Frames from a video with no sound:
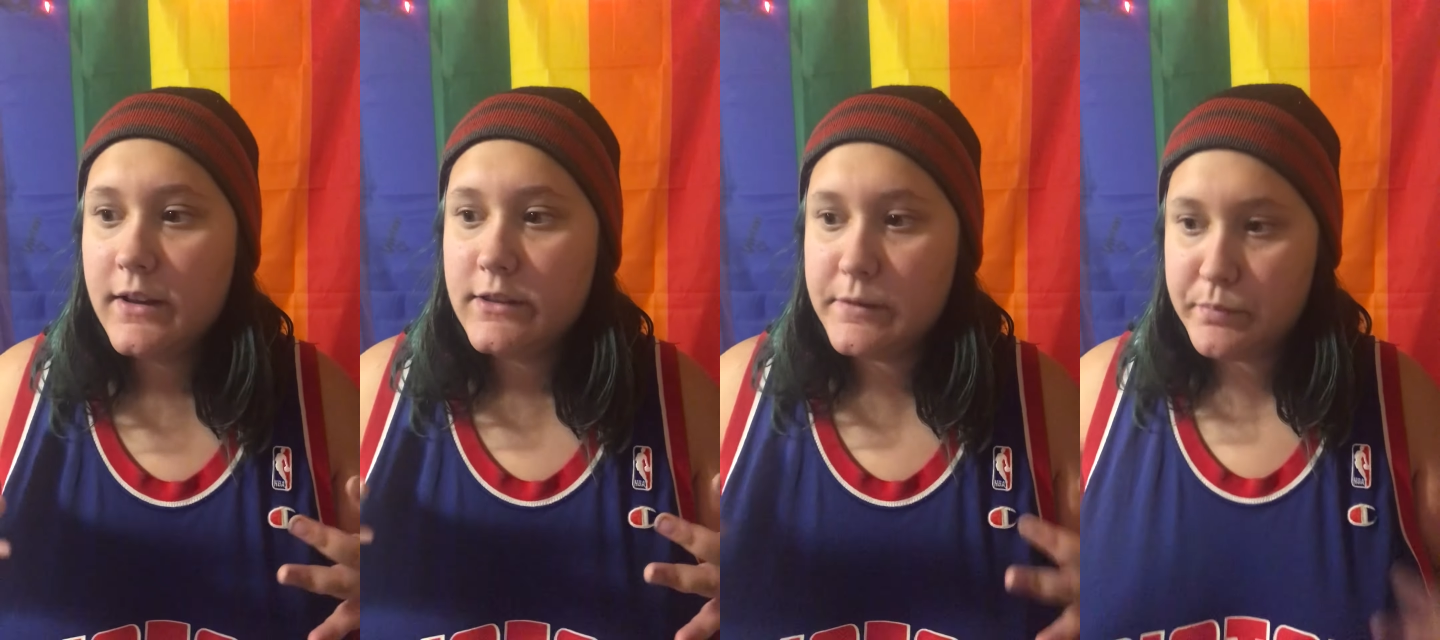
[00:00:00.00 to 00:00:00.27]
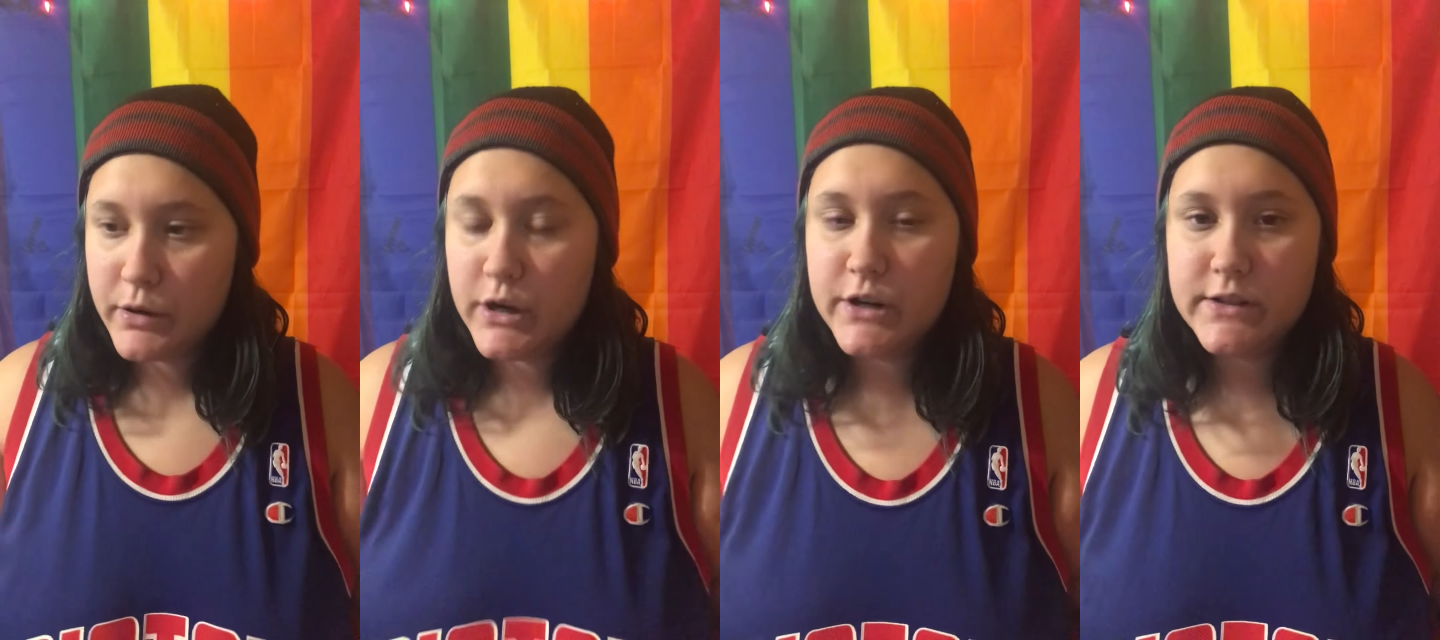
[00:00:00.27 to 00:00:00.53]
the
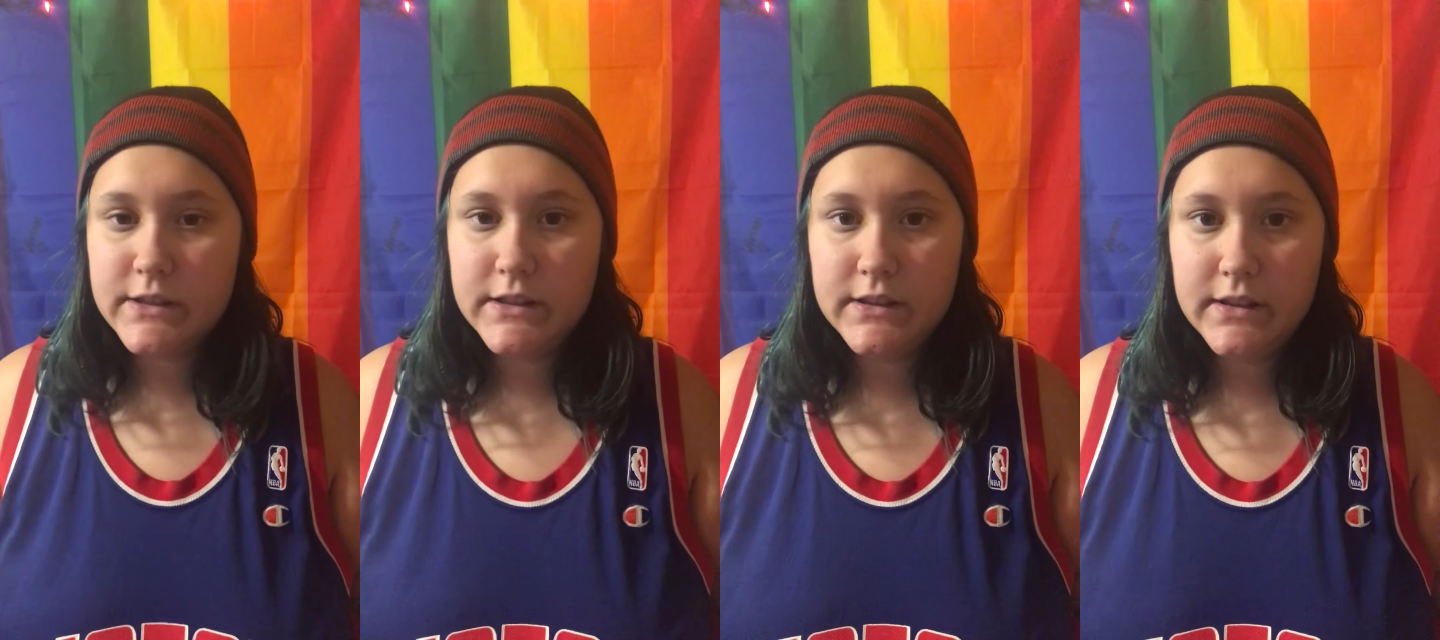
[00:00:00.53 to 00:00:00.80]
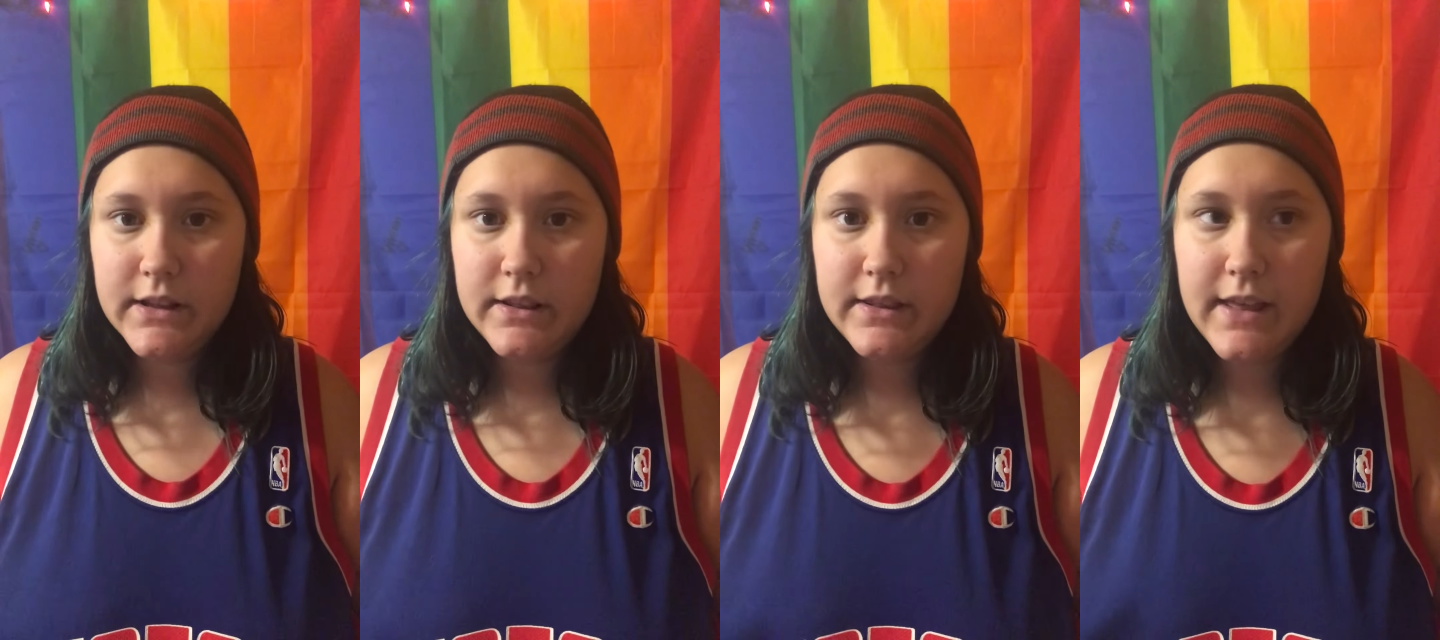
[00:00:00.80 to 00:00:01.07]

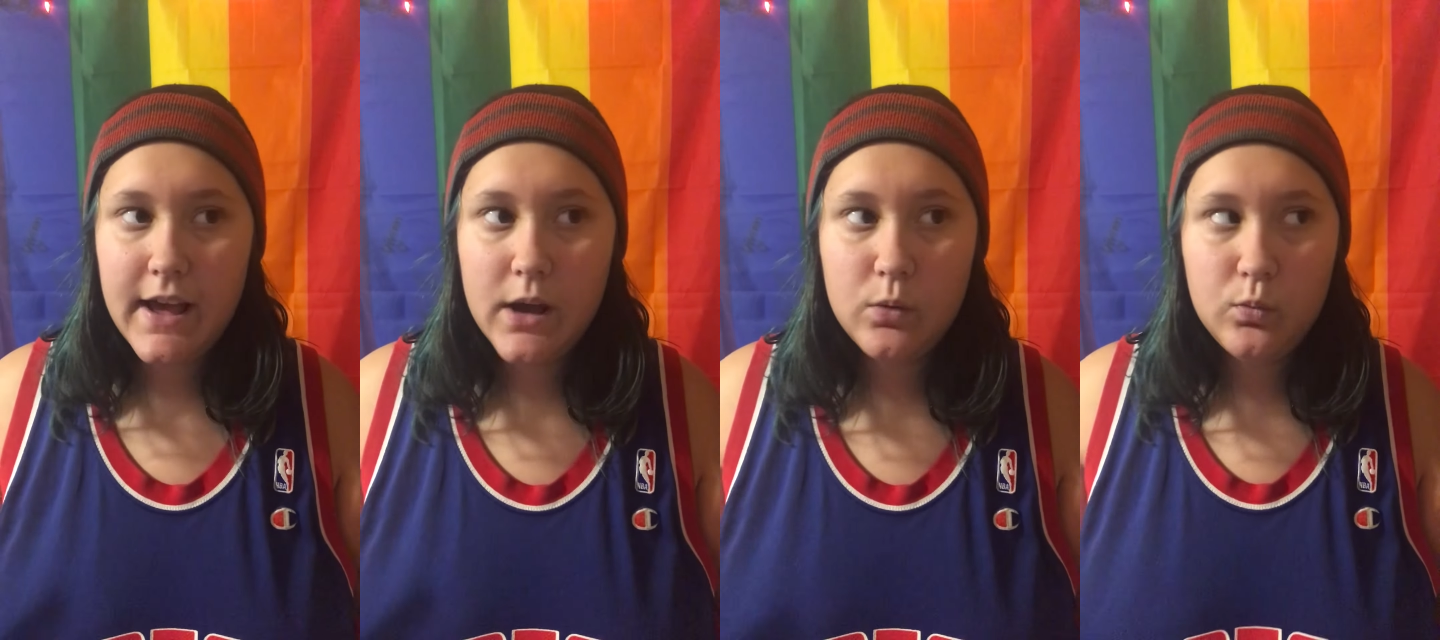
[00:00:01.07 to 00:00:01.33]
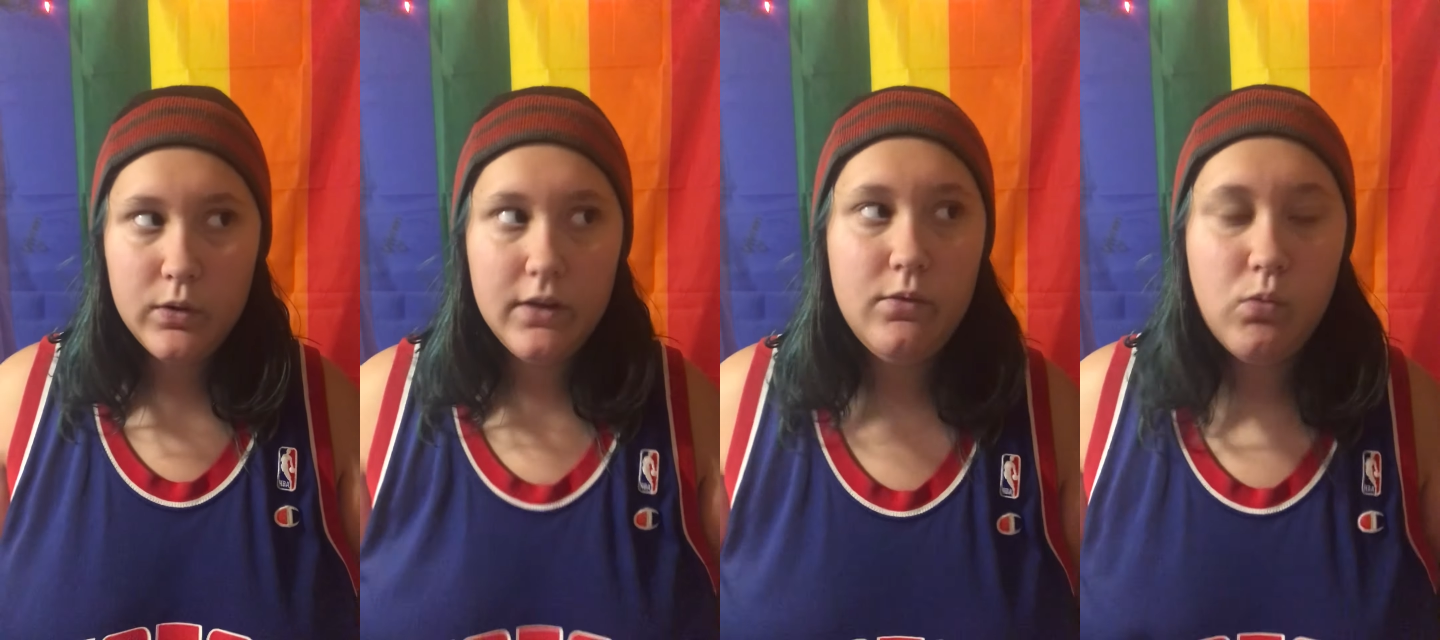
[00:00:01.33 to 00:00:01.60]
person that
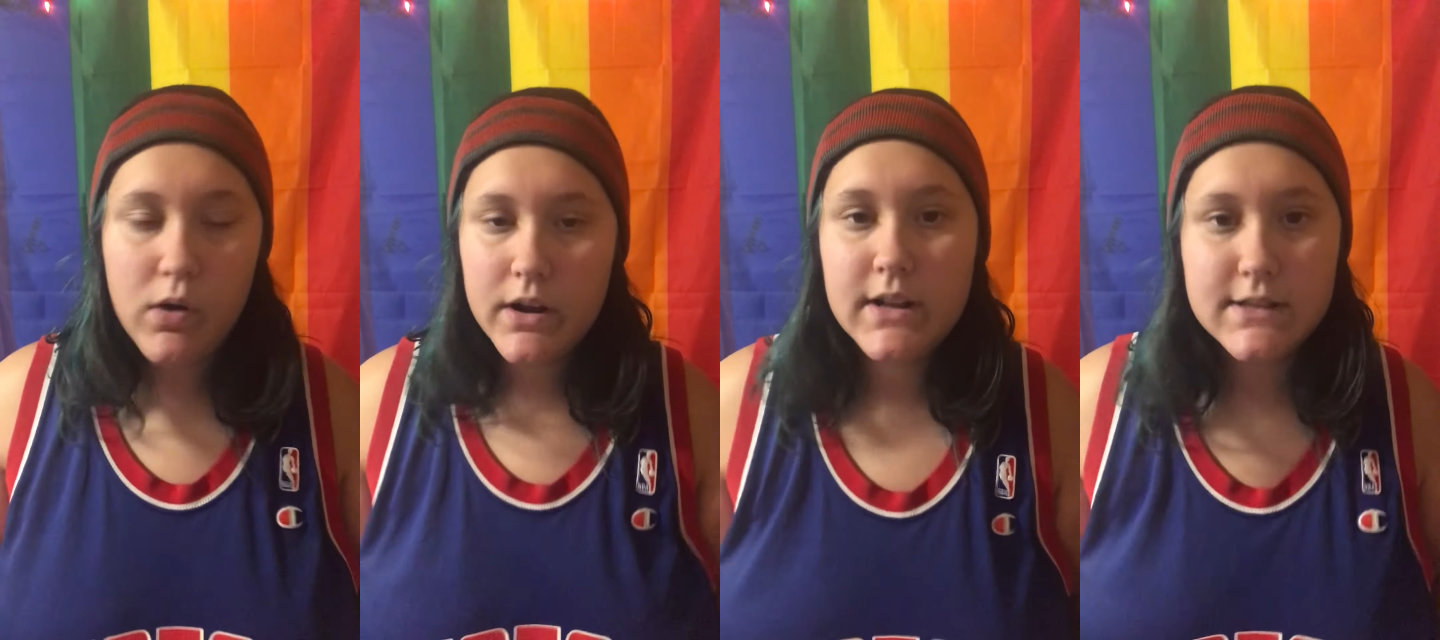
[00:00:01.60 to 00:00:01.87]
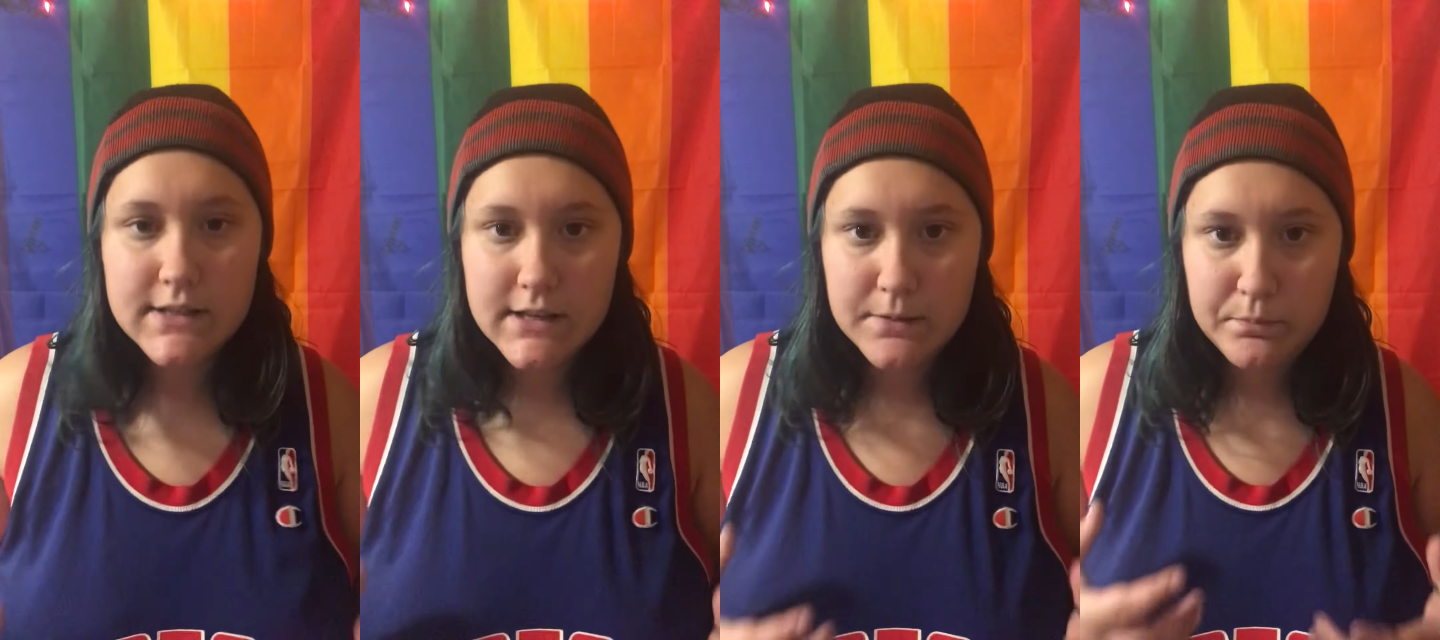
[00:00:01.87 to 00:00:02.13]
we've wanted
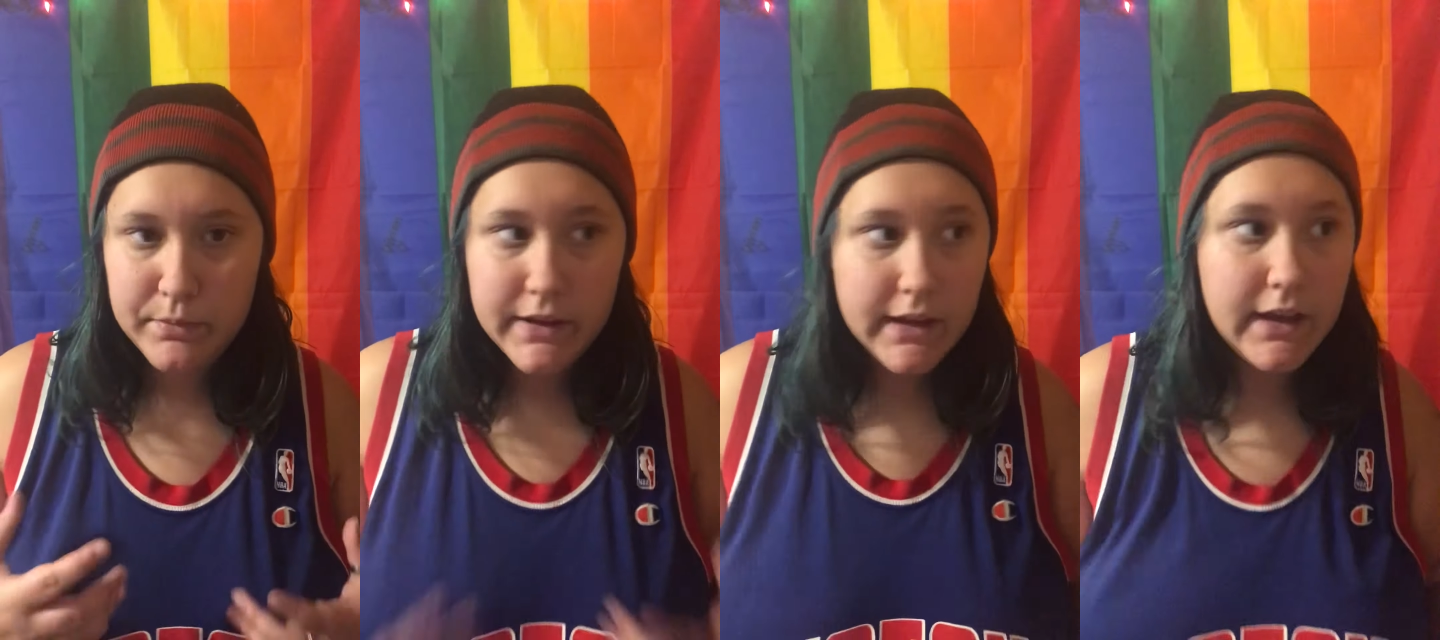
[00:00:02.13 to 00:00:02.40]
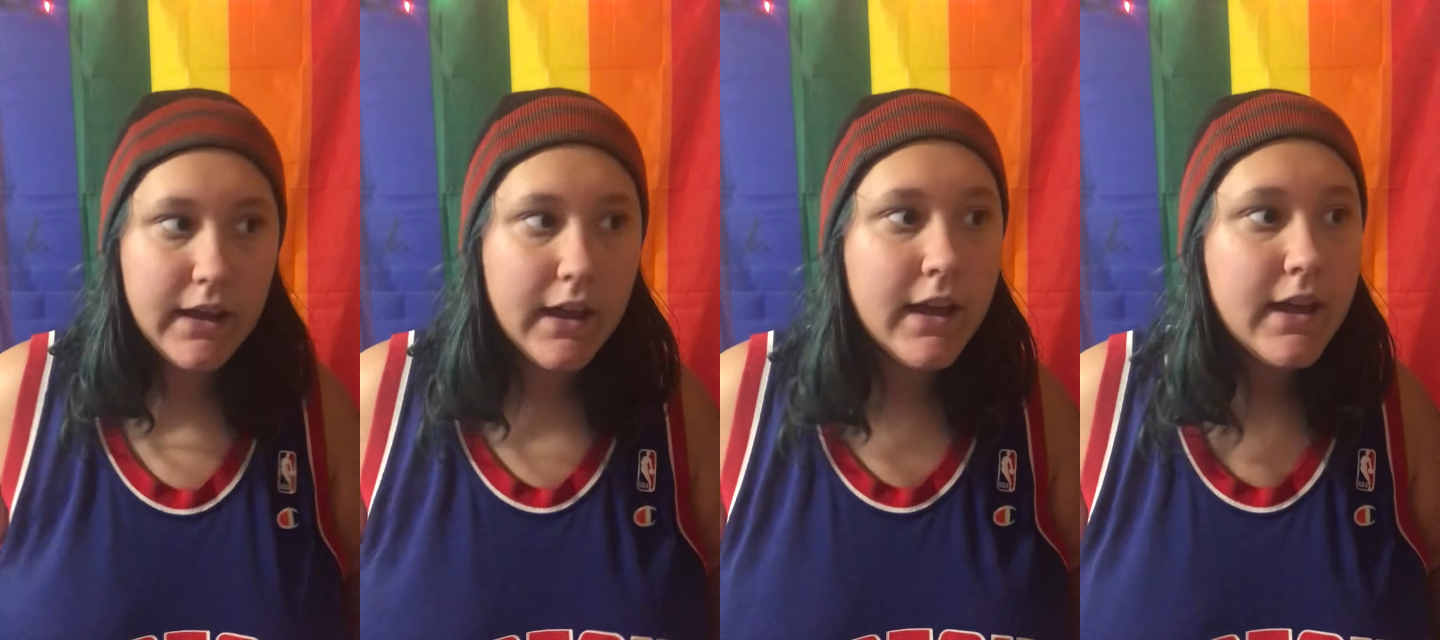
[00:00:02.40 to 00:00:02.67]
to
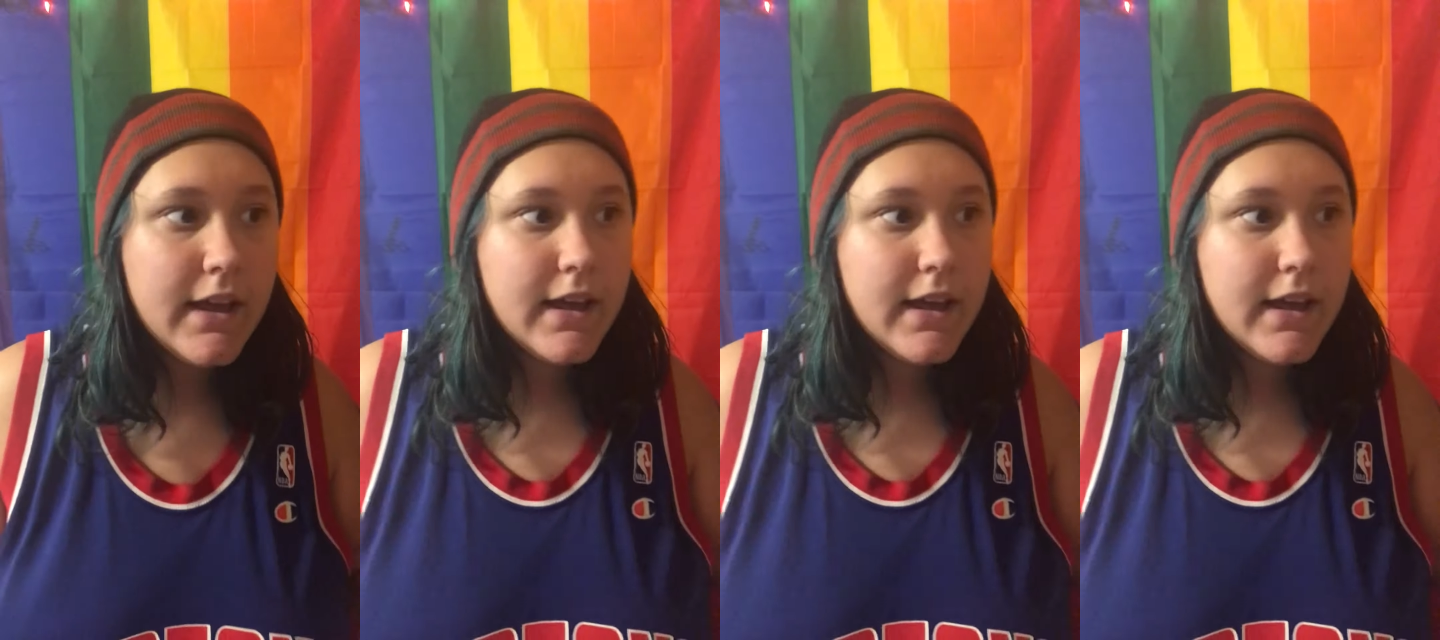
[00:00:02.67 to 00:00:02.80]
be.